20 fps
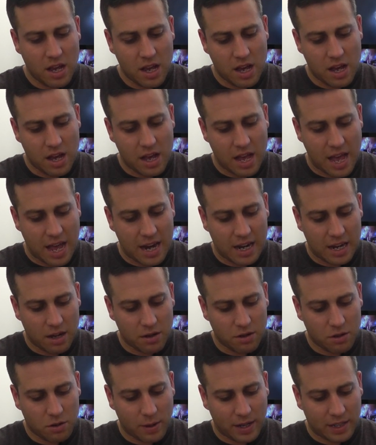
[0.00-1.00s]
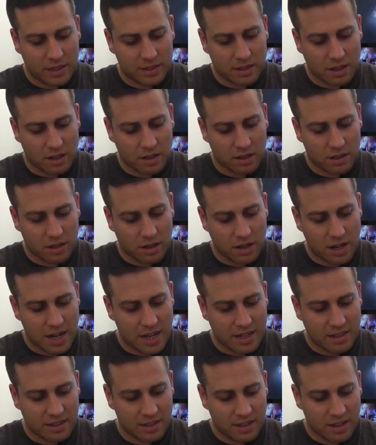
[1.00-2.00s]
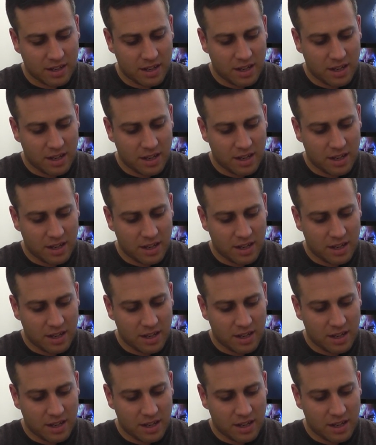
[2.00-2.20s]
Hello, quick start guide.